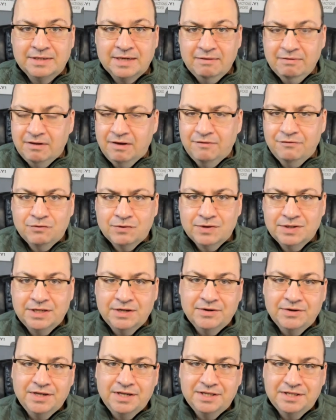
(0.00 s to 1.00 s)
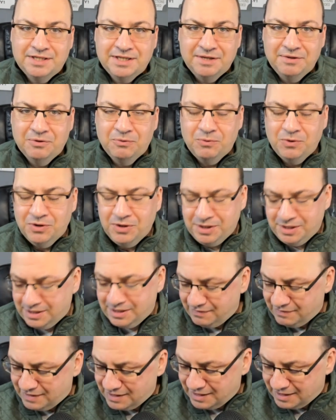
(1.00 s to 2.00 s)
I loved resilience in the wood
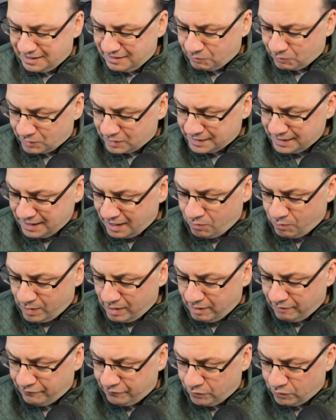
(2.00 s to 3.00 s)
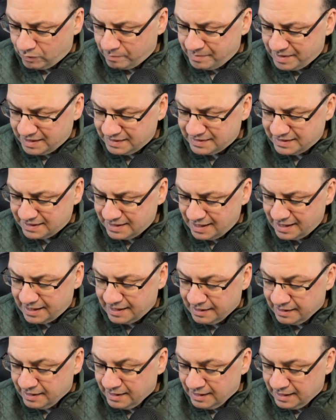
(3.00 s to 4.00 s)
and uh, worked out well for me
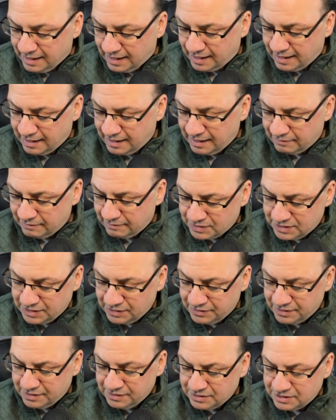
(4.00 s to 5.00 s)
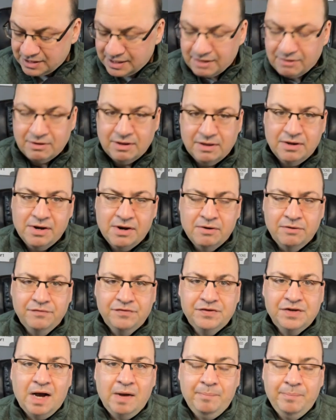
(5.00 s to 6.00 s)
today. Uh, Resilient, Sierra
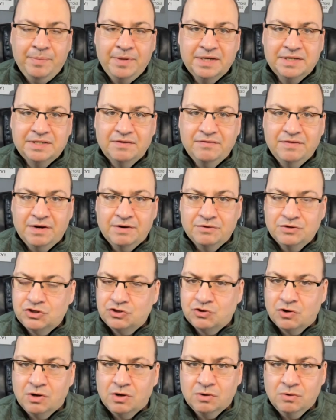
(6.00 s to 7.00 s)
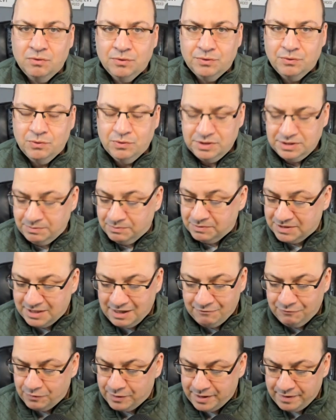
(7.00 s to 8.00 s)
Leone, top picks in there, and Stronghold, a horse that was
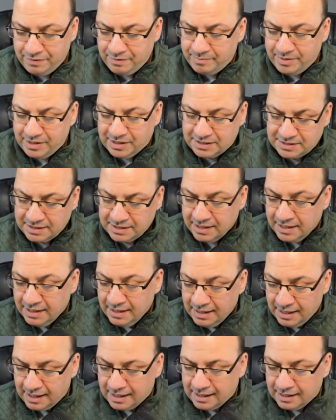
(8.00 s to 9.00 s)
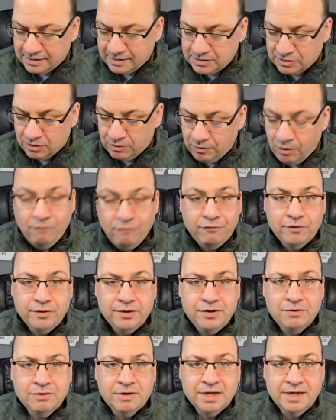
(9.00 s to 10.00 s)
definitely in the mix. Uh, so hopefully
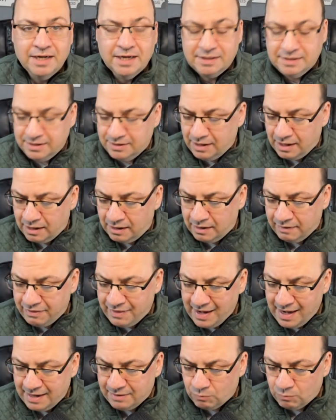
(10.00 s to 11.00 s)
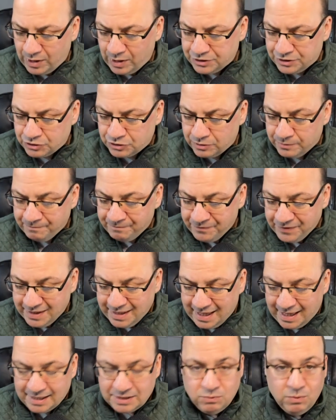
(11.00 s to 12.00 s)
you connected on that wager
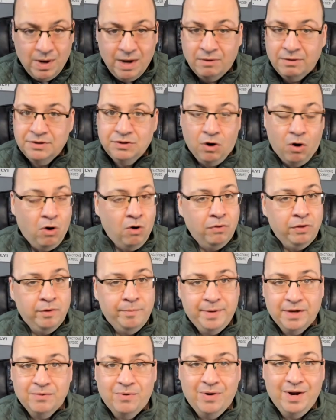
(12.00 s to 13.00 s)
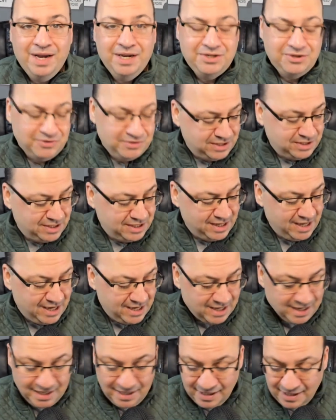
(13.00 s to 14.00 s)
as well as all the big wagers
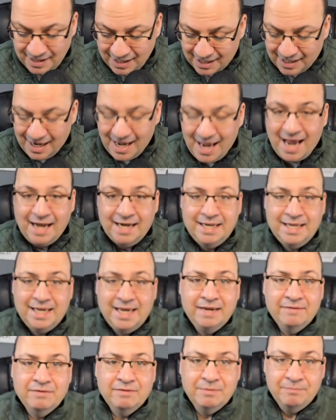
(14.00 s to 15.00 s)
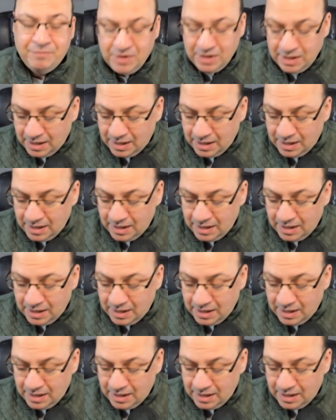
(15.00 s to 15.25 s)
today uh, at Keeneland.